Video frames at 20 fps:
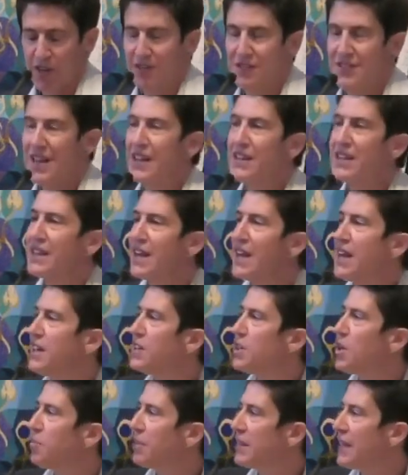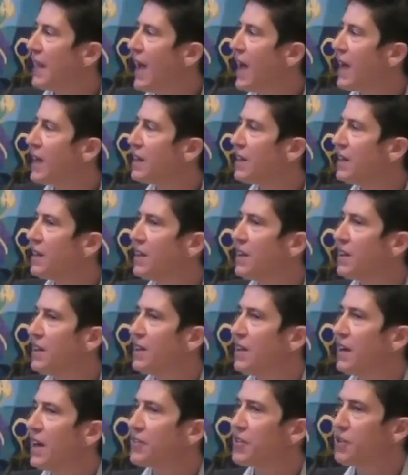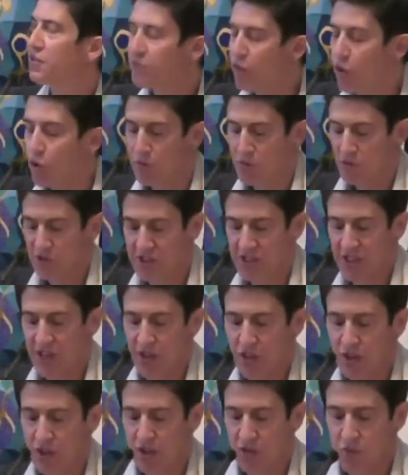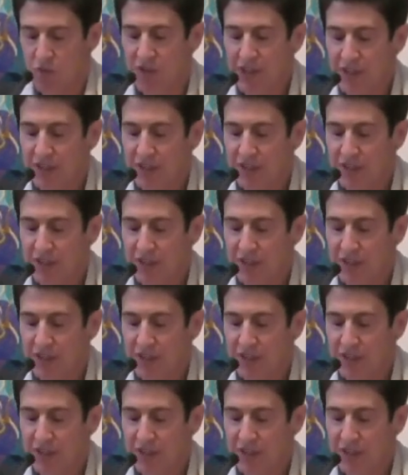dedicated a plaque at the former site where the